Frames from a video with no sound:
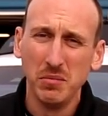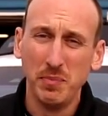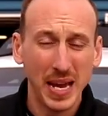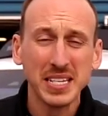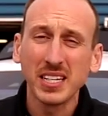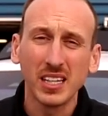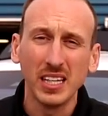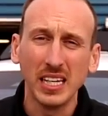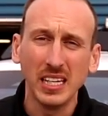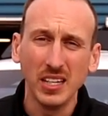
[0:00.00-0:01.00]

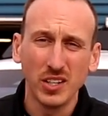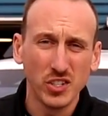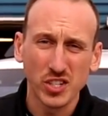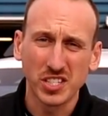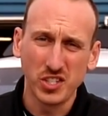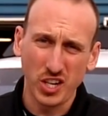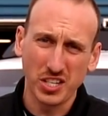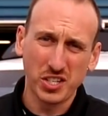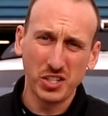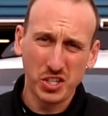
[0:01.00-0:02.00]
Basically, you can just
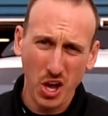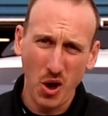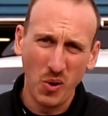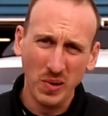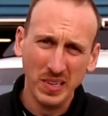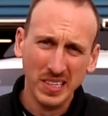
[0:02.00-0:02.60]
adjust toe.